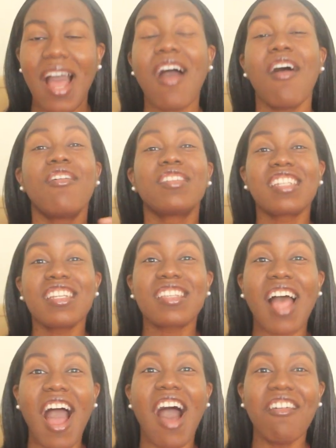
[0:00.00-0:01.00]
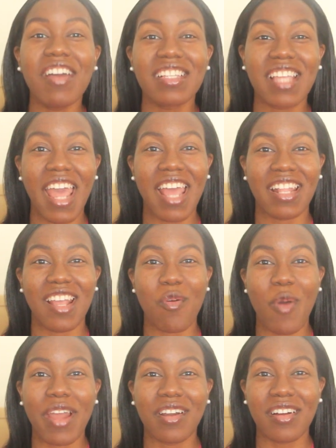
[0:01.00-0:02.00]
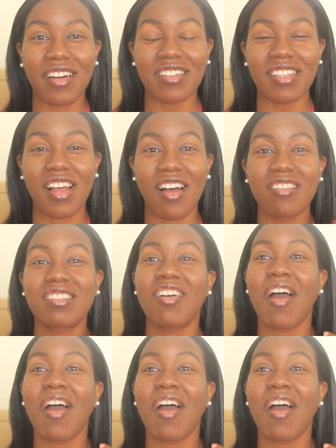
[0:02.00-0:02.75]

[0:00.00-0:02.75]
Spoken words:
Oh, she's always had that white on her tongue,